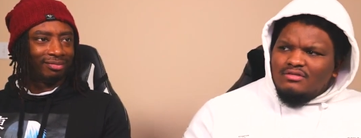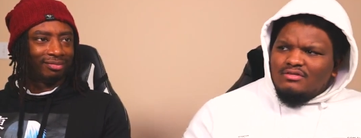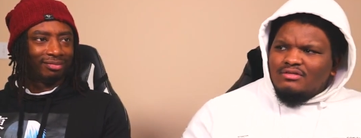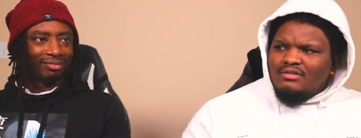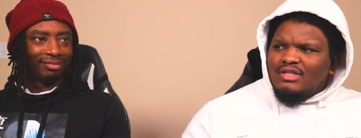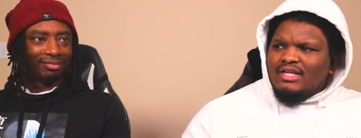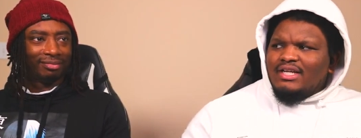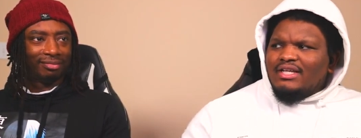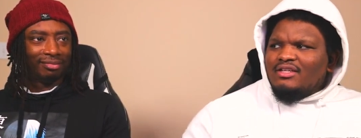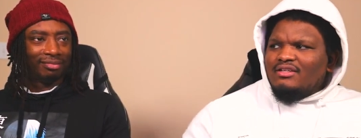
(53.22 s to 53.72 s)

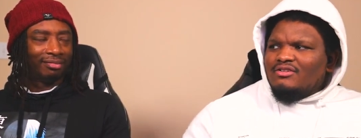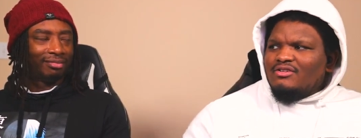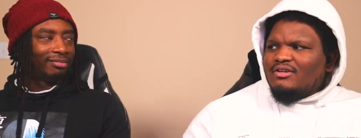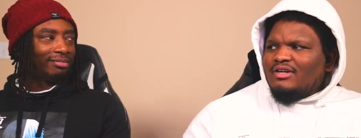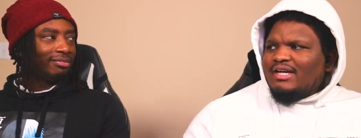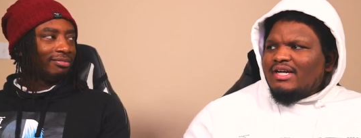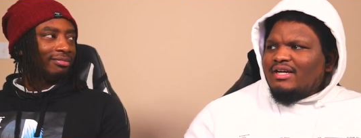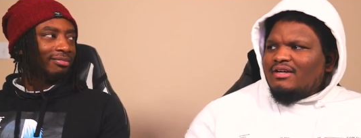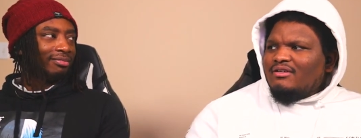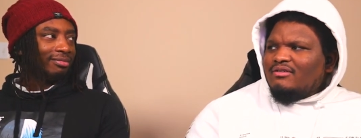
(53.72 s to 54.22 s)
Speaker 1: like you know
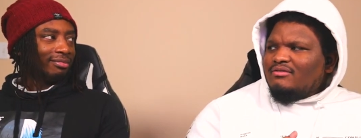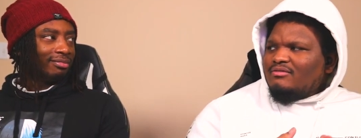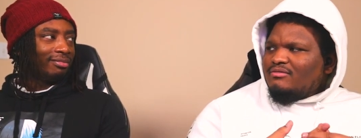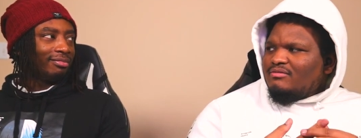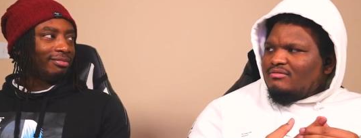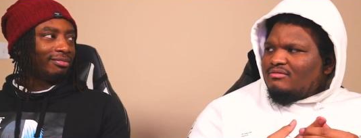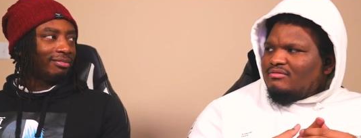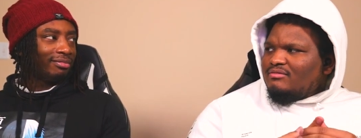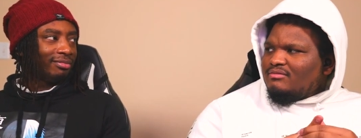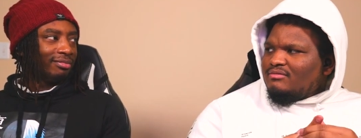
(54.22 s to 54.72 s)
how,
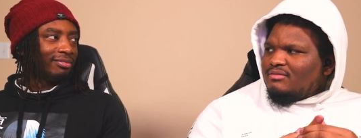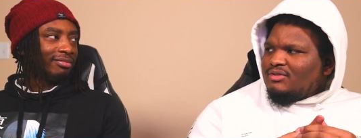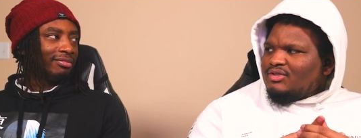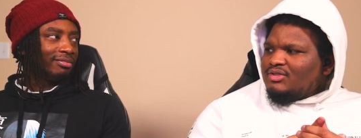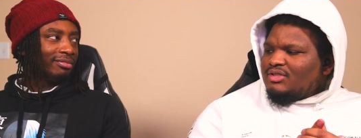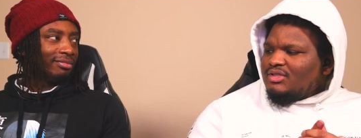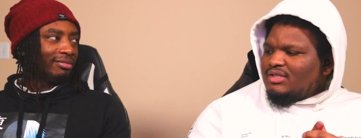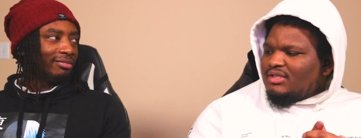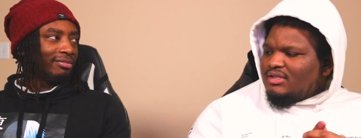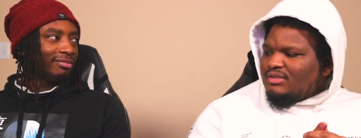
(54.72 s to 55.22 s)
what's
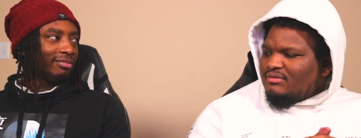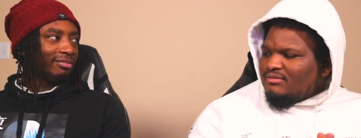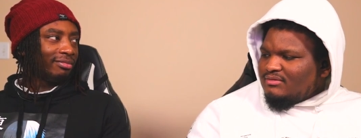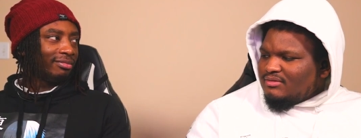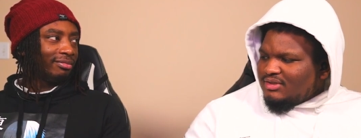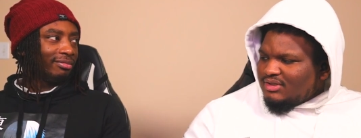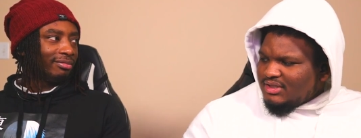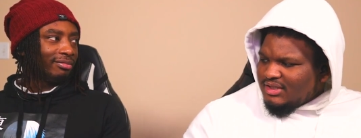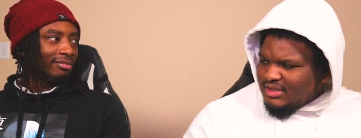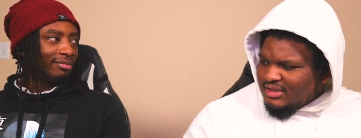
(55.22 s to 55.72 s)
the name?
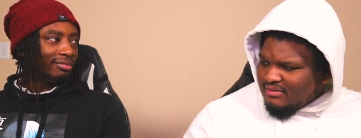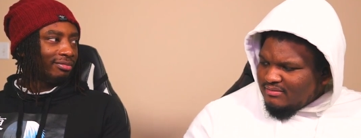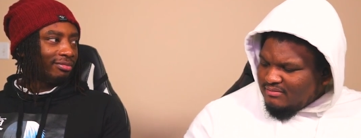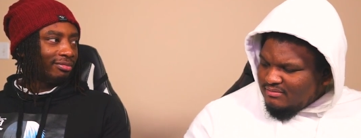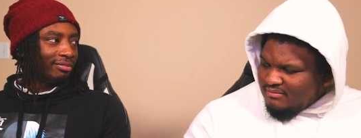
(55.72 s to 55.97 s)
What's that?